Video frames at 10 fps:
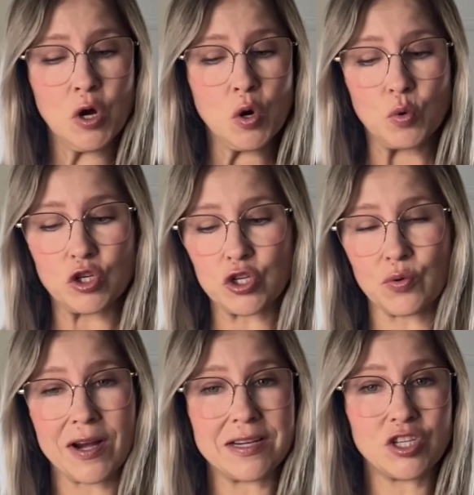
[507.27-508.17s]
we're just
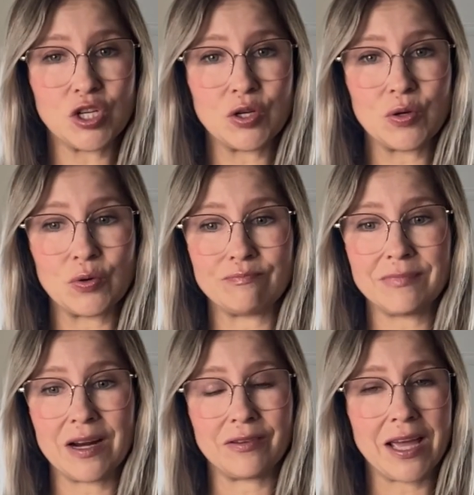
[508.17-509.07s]
ready to,
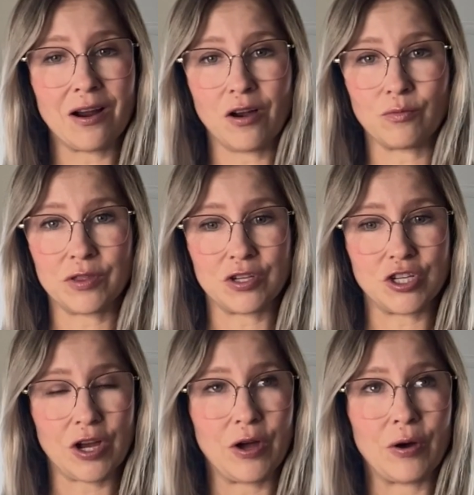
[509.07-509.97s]
you know, get on with the
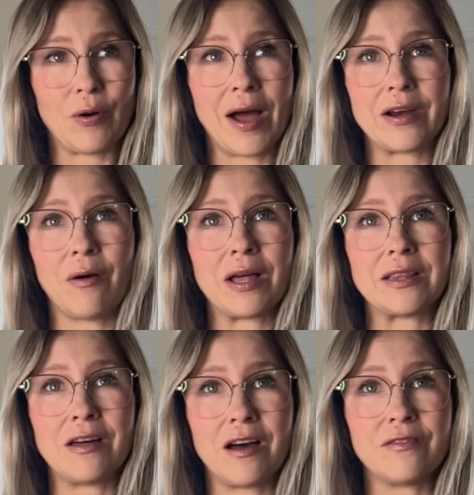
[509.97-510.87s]
show. I know I
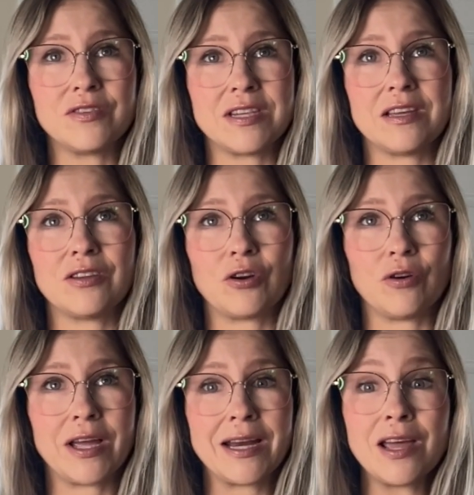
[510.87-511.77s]
love seeing the
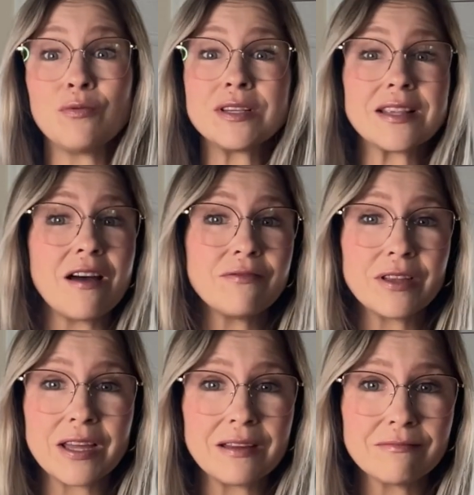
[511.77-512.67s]
green. It was
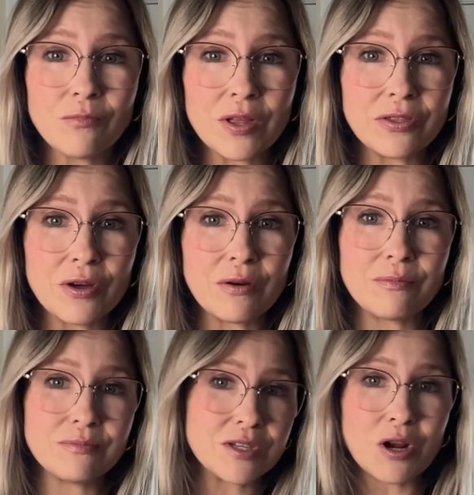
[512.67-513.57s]
lovely with
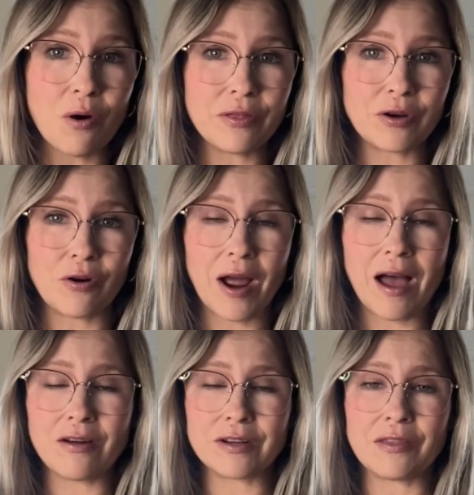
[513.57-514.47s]
the snow on the
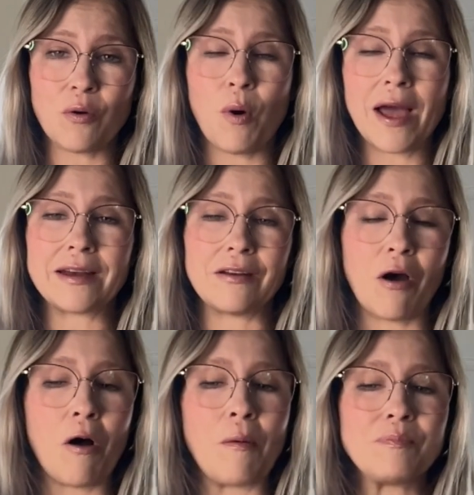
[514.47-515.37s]
ground and the white and
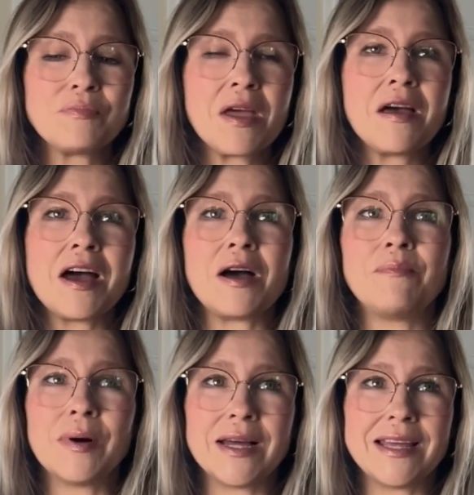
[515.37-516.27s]
all,
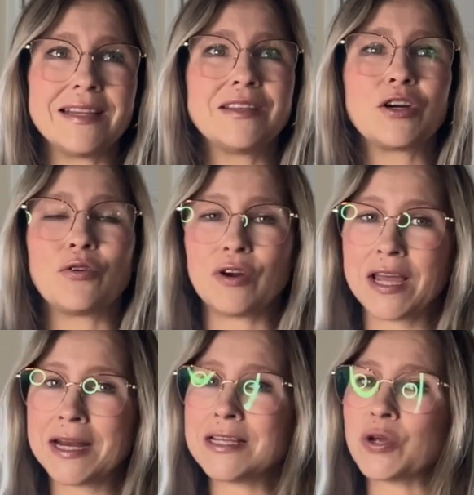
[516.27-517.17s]
but the
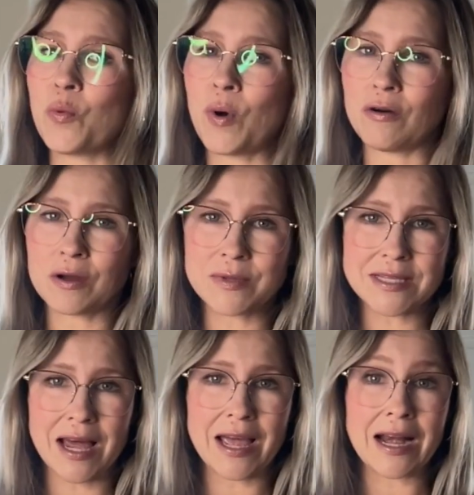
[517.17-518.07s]
green is a welcome
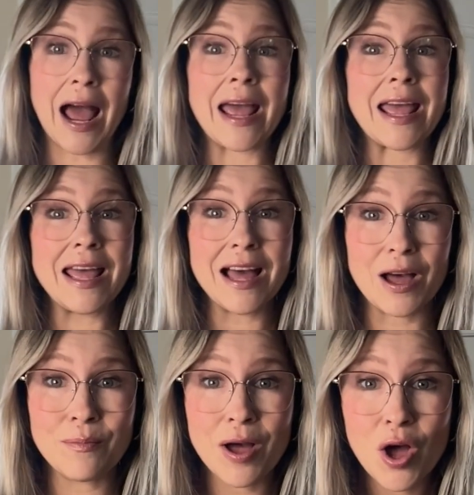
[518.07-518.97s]
sight. I
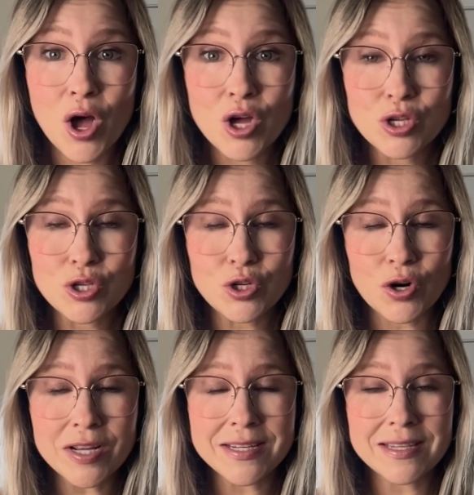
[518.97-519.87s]
am
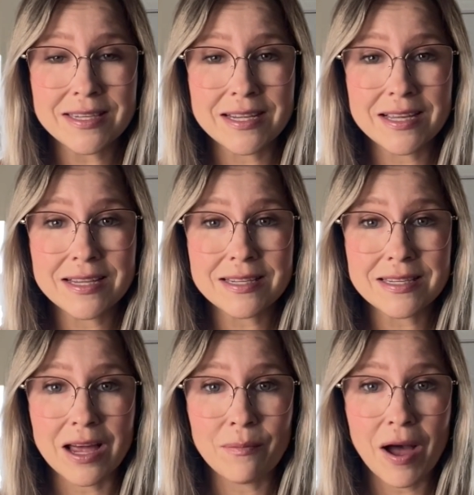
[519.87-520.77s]
starting to see
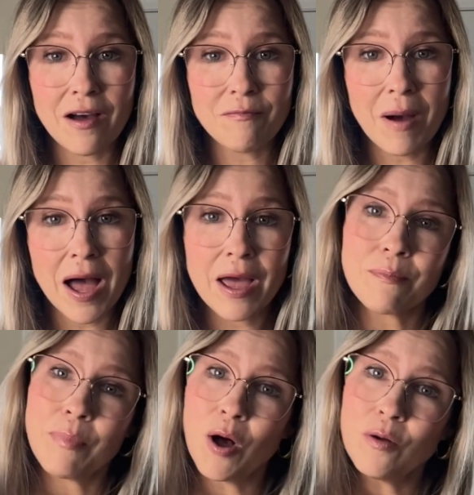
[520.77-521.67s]
some of my
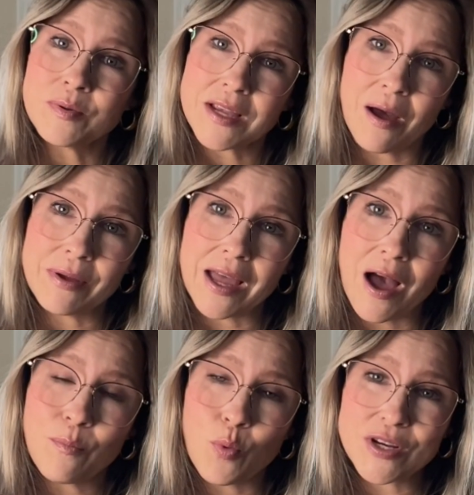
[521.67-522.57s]
bulbs coming
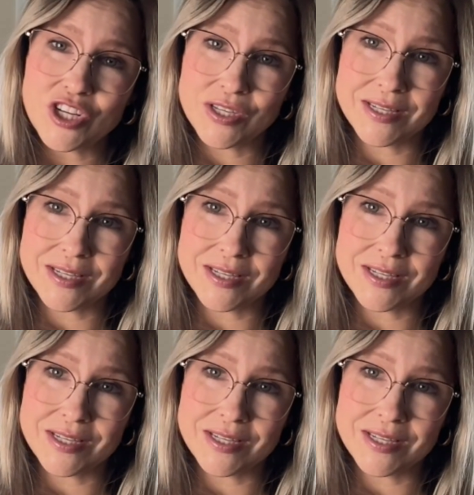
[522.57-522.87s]
up, which is